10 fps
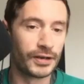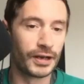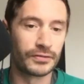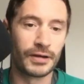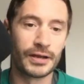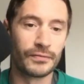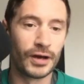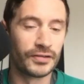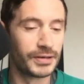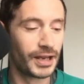that's great
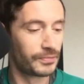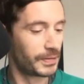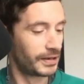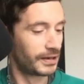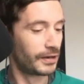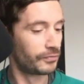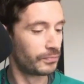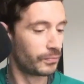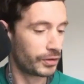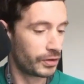advice. I mean, that's been clear
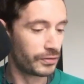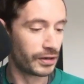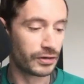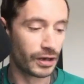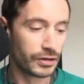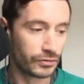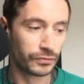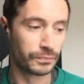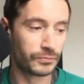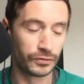from what you did. You know, you
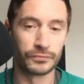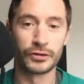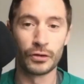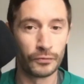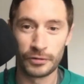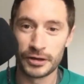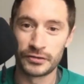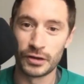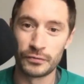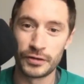got to throw
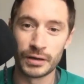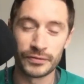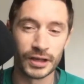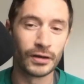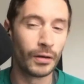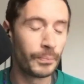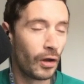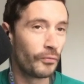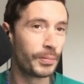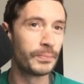yourself in. I think a lot
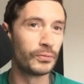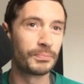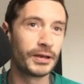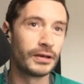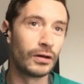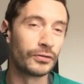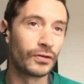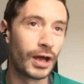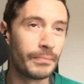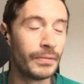of people spend a lot of
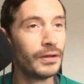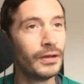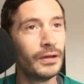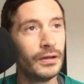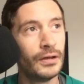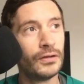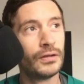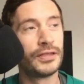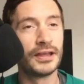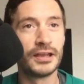time
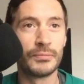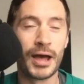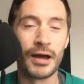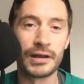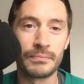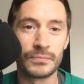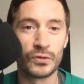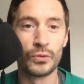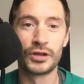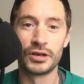thinking about it,
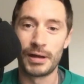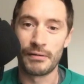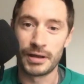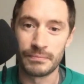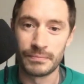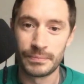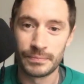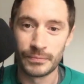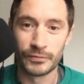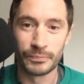talking about it
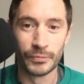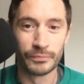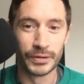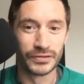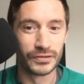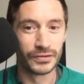with businesses.